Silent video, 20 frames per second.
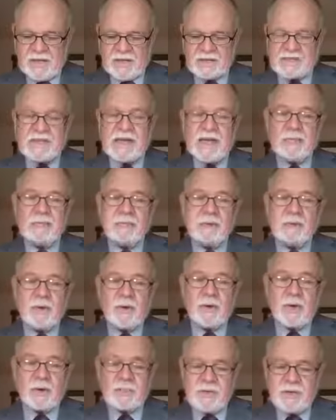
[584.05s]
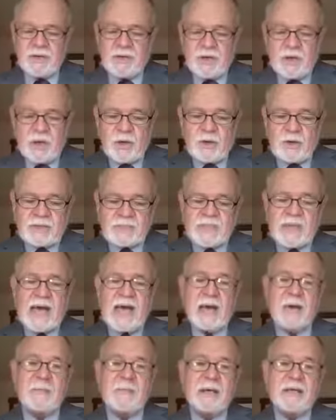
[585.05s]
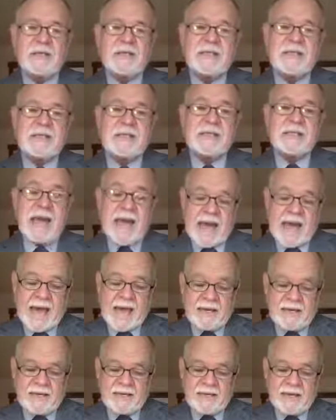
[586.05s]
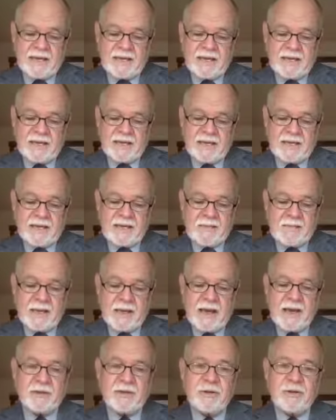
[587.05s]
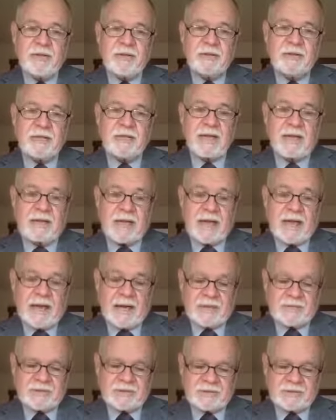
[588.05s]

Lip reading: Same story, but notice how much is added in Matthew's account.